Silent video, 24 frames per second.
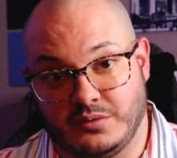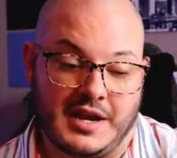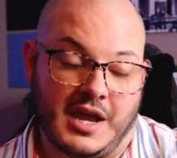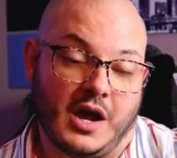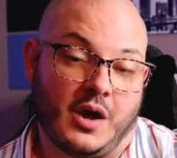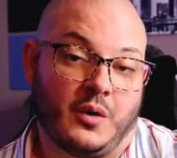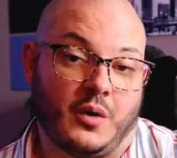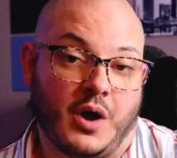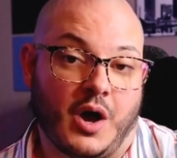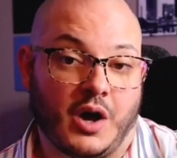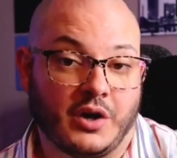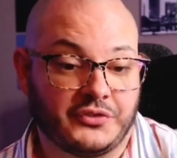
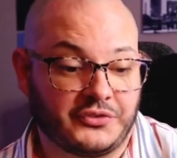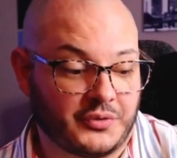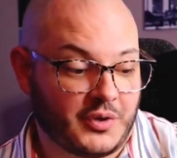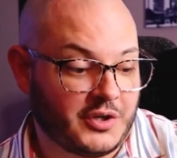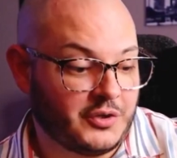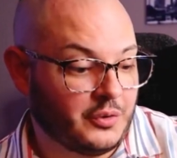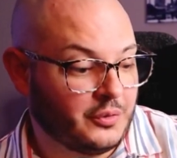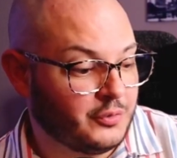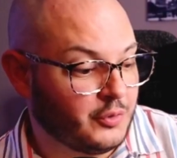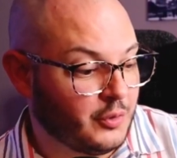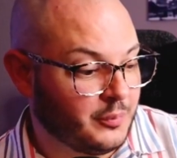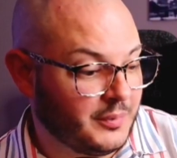Now, also, I
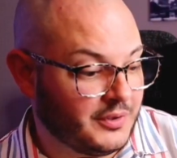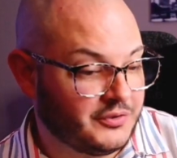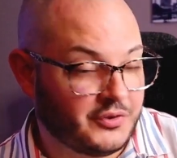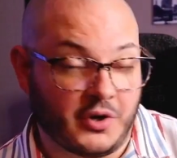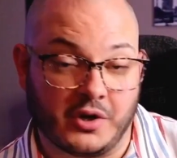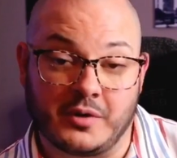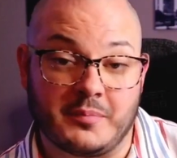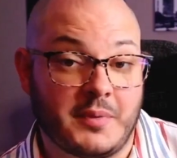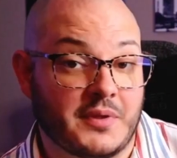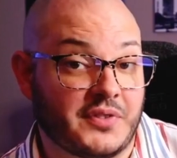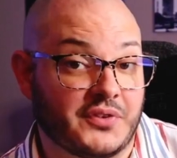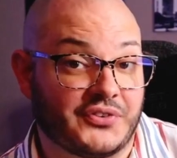don't normally
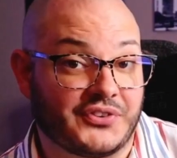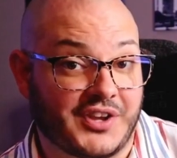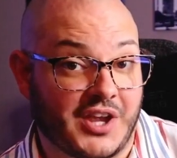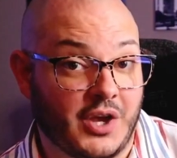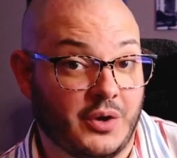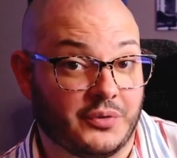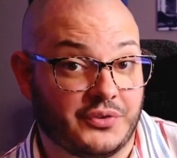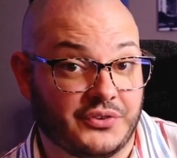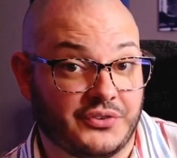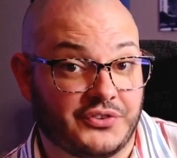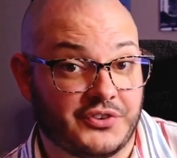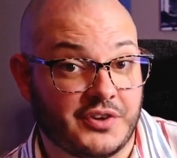talk about the
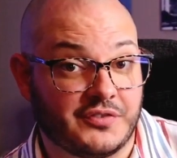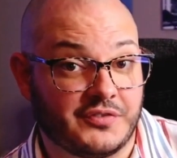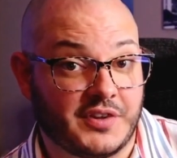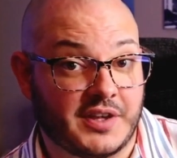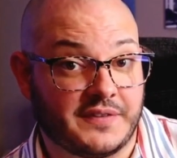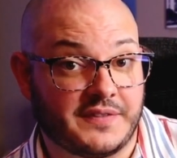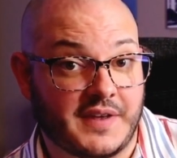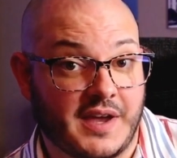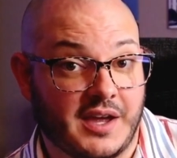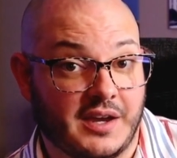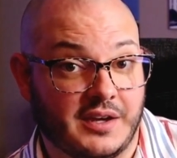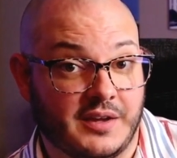scales and stuff like
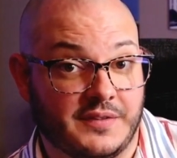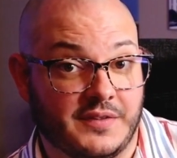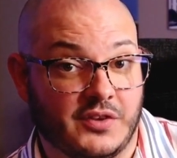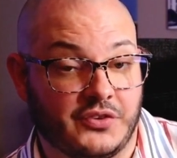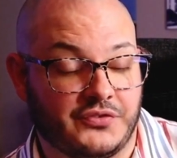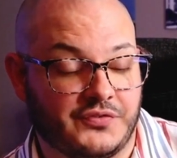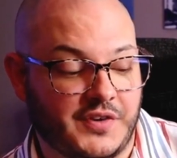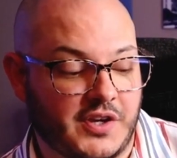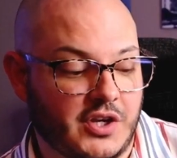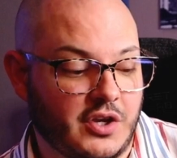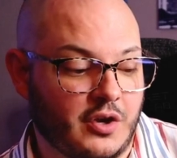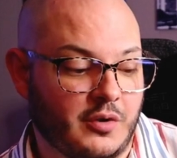that in this
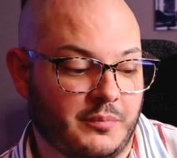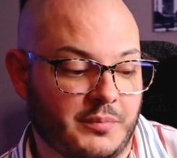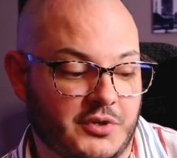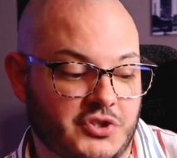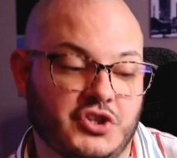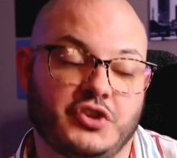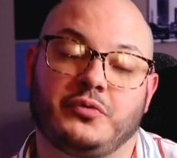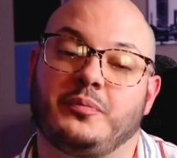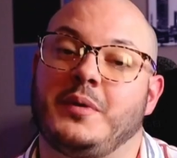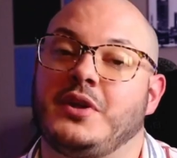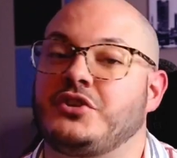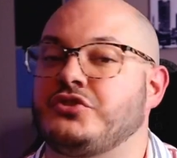video, but
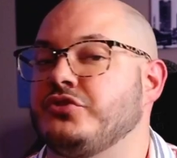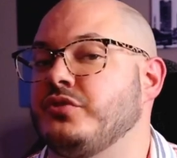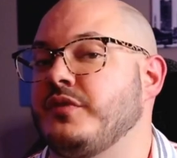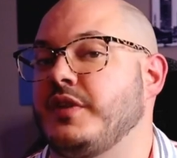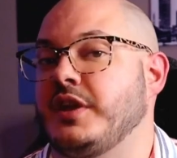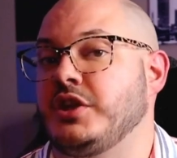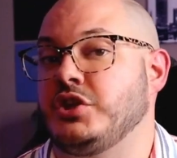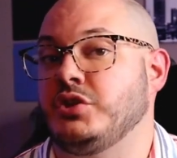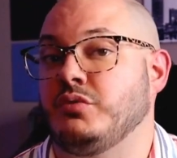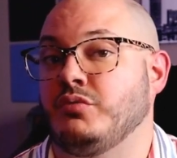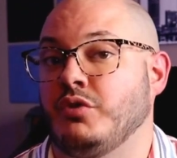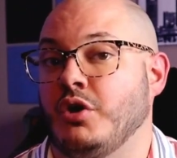just make sure
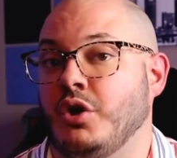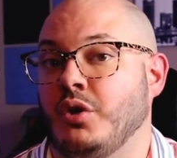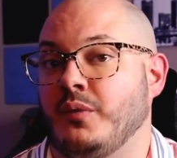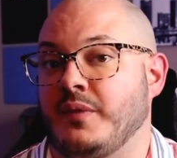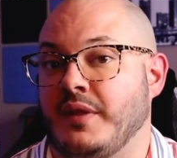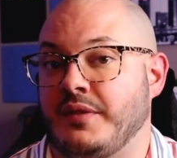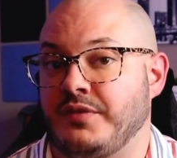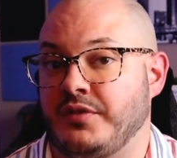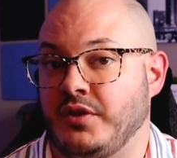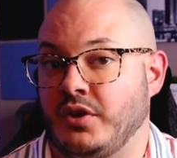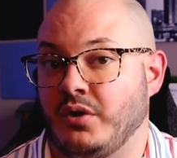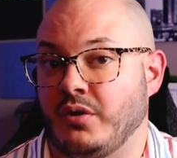that you know
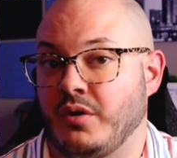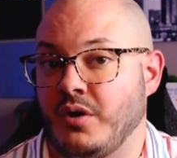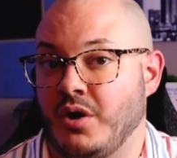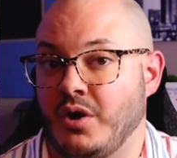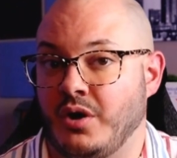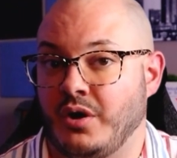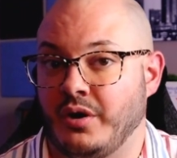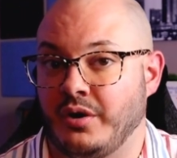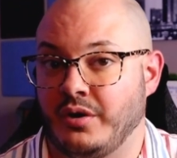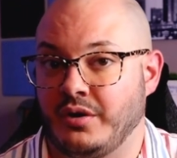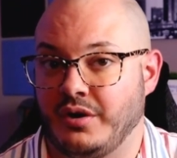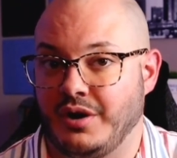that there
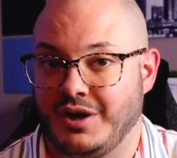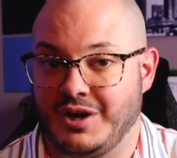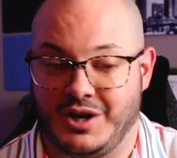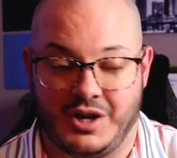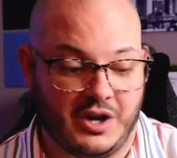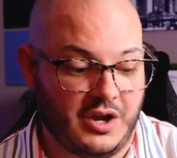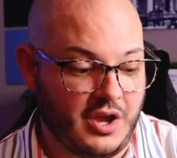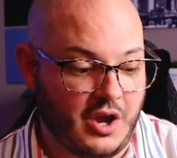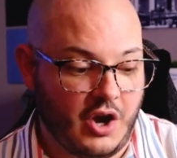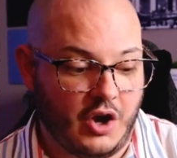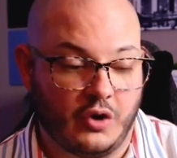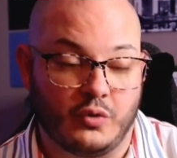are
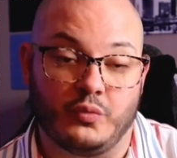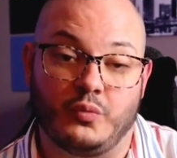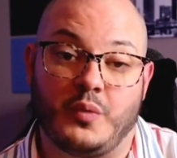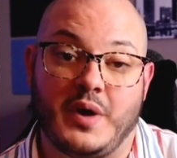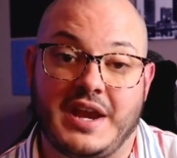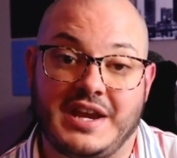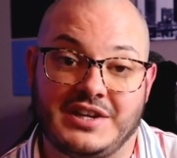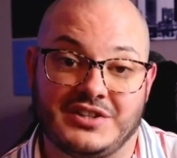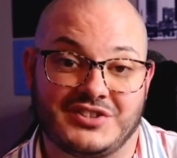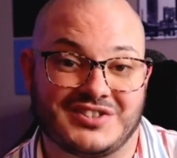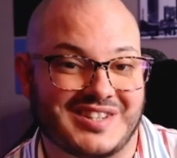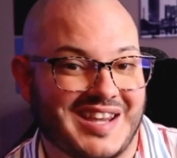
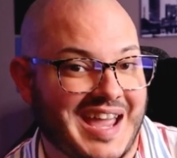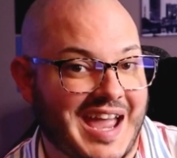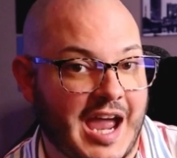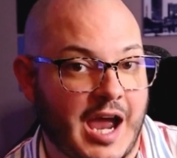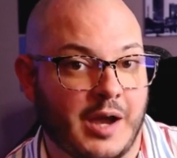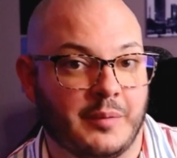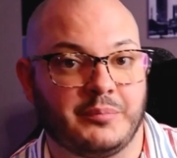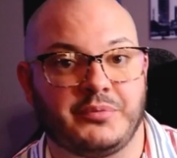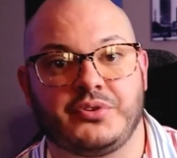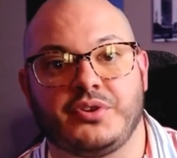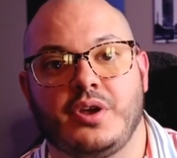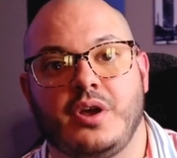range
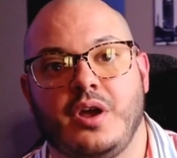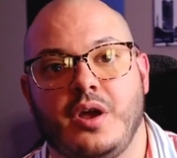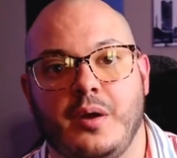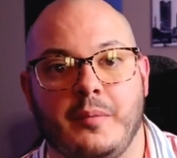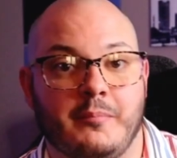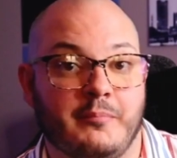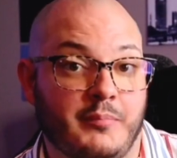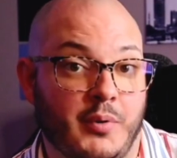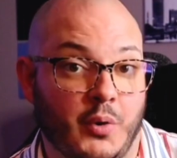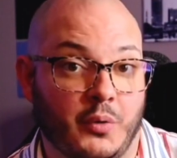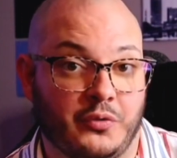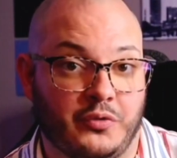caps
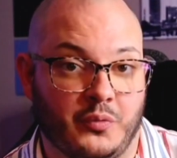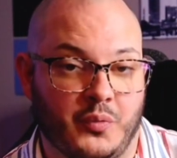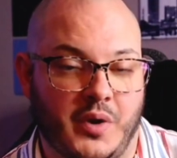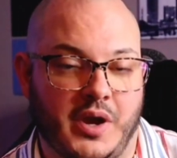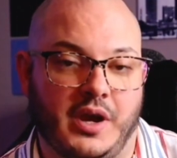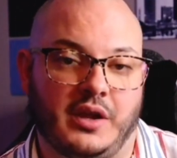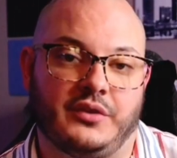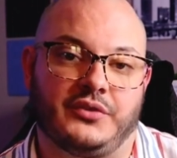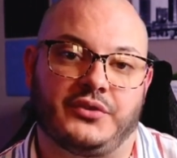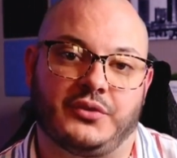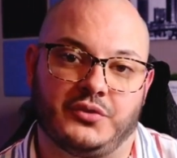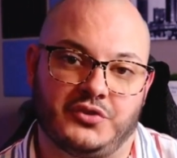both
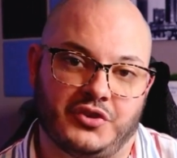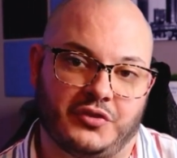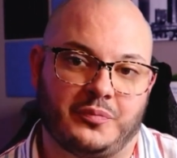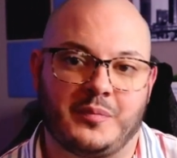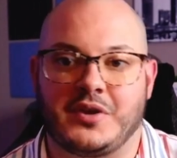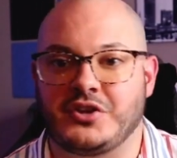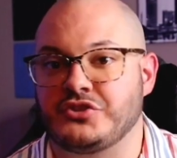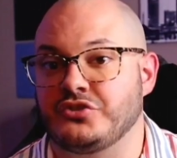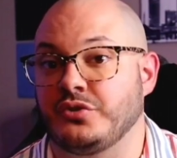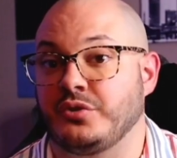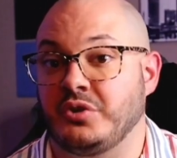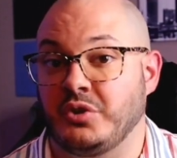ways, so just
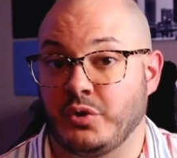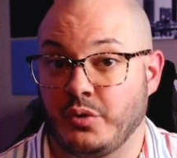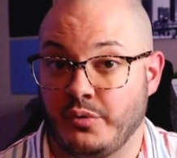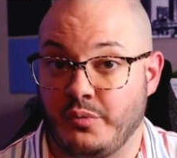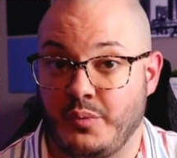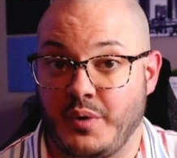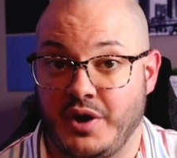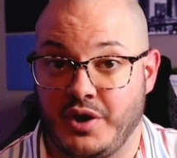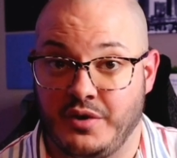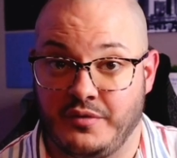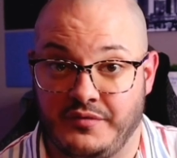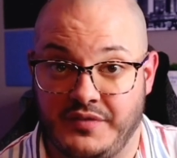make sure you're
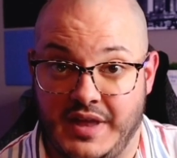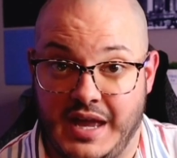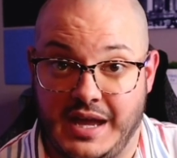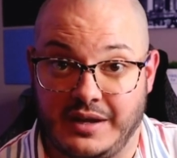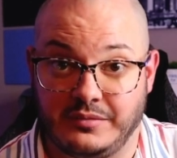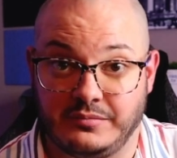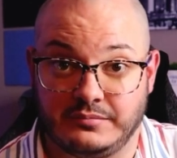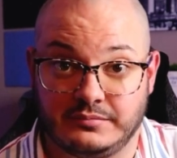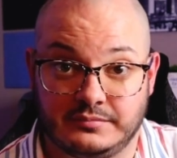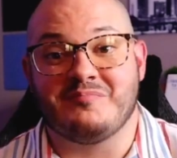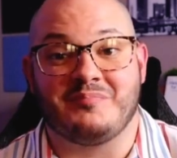aware of that.